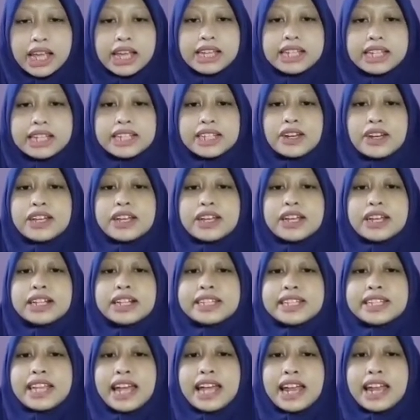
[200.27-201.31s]

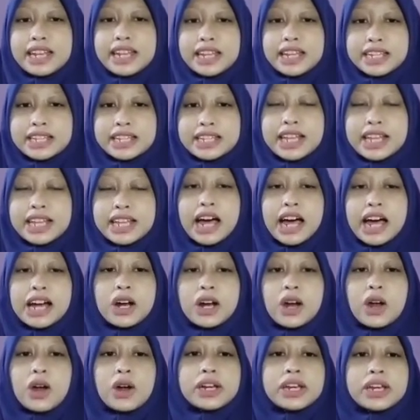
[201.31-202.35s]
Historical studies
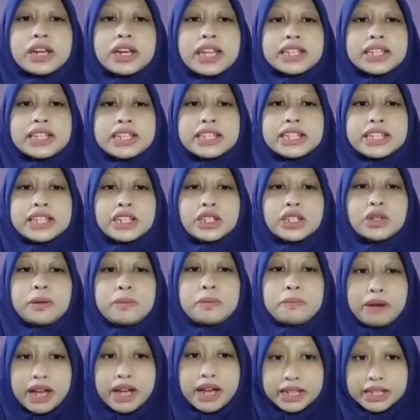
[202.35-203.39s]
are oriented to
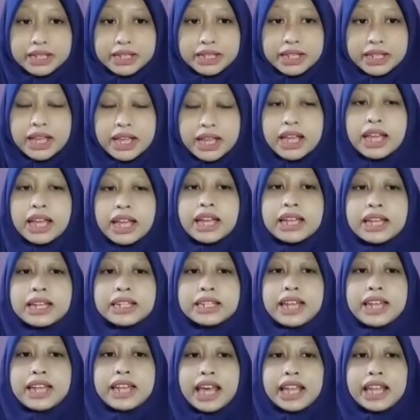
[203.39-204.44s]
the past.
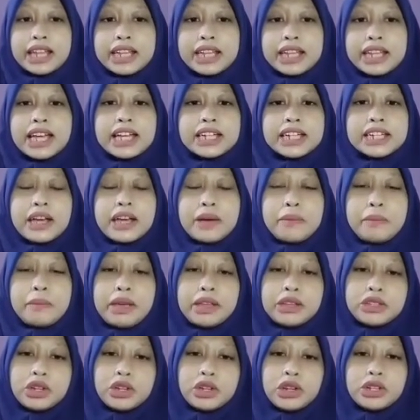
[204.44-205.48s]
Then the
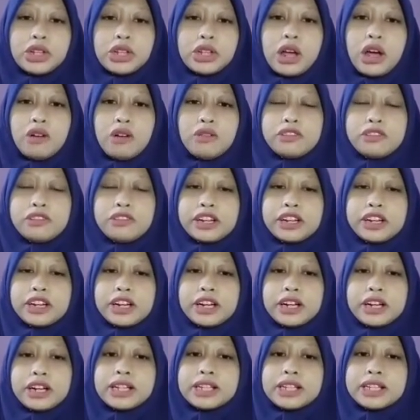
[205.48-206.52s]
method of
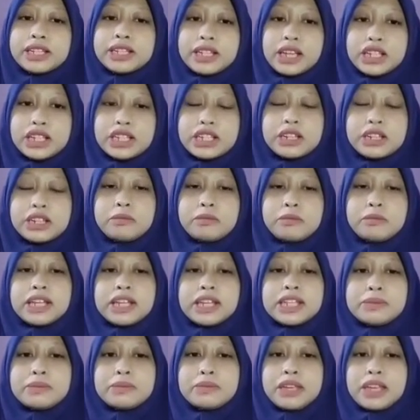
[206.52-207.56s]
the research
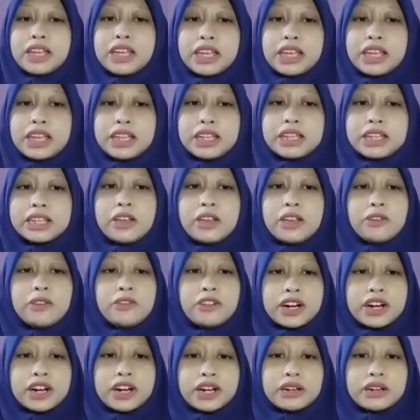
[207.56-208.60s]
must be
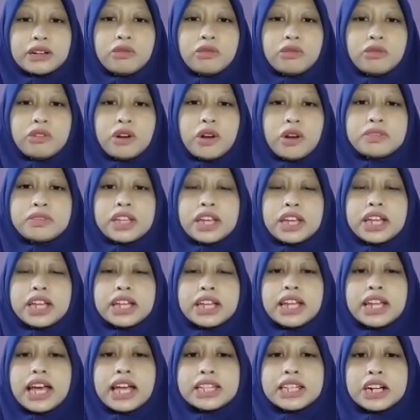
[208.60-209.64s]
different from
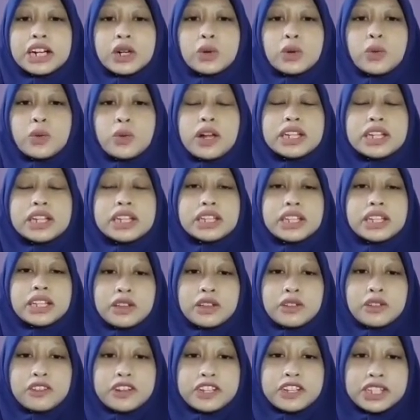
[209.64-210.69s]
another
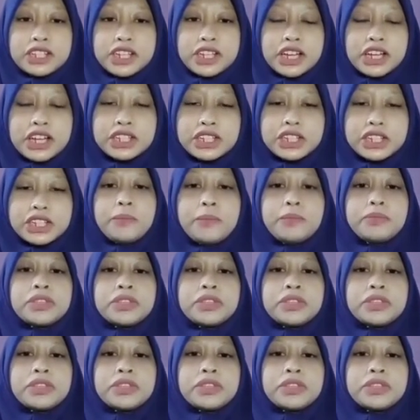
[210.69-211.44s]
qualitative research.